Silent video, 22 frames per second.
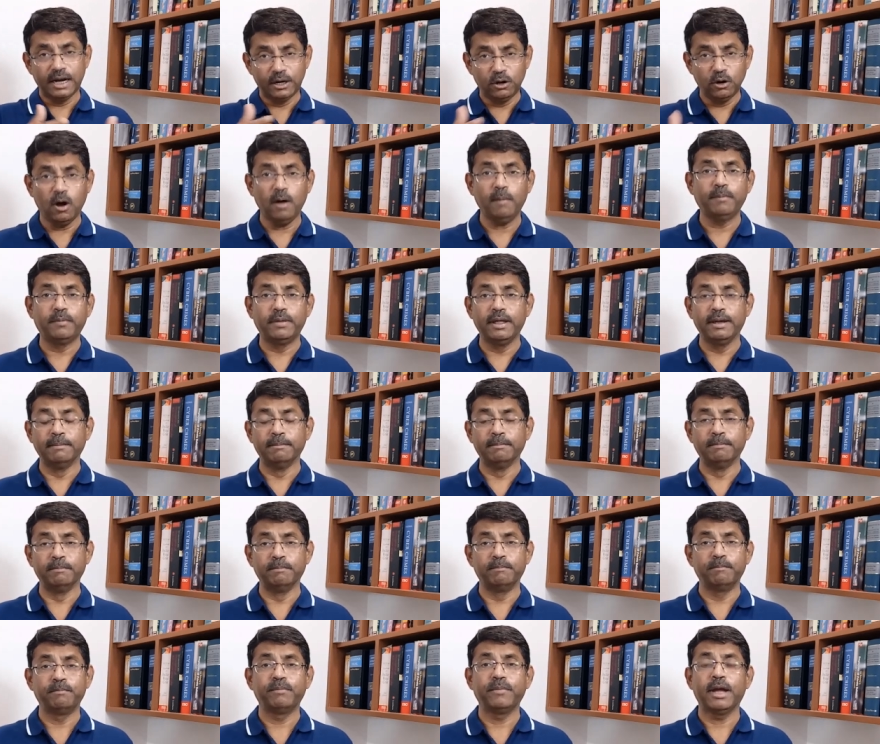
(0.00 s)
adopt them
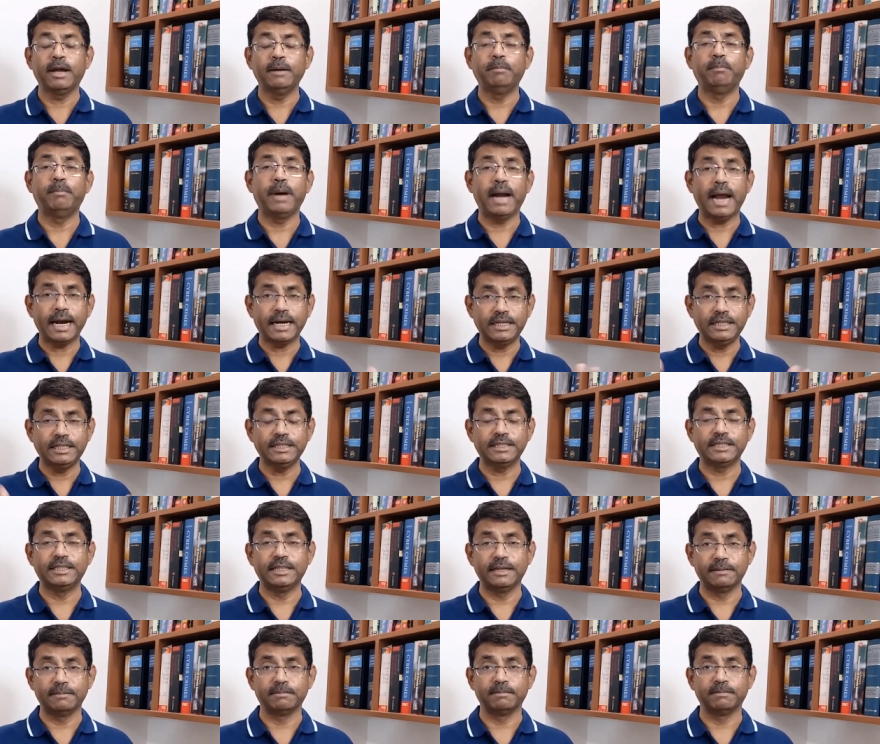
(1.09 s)
and practice
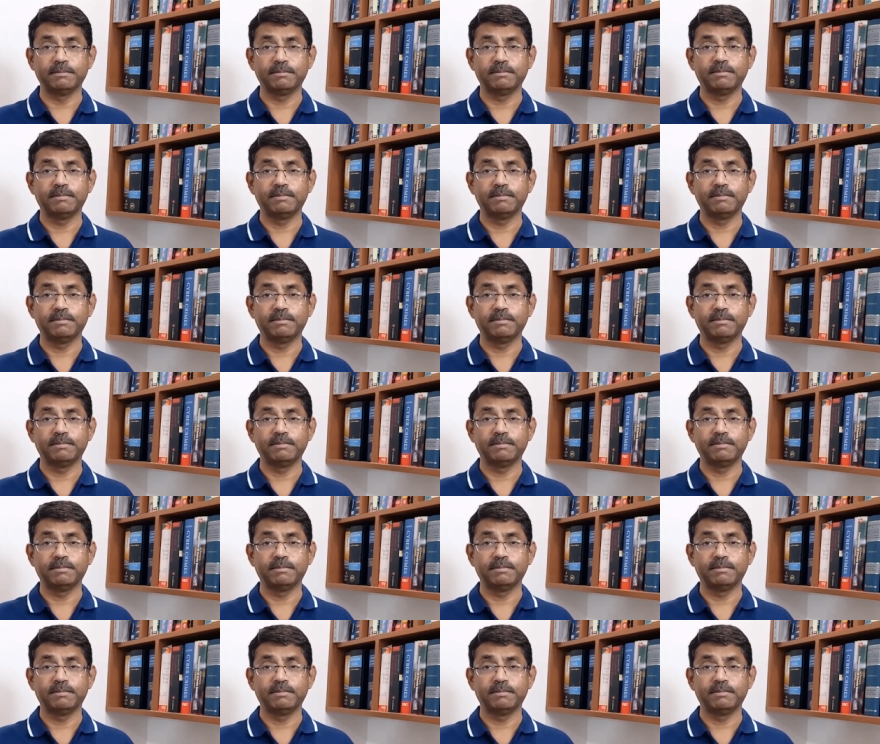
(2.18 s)
them,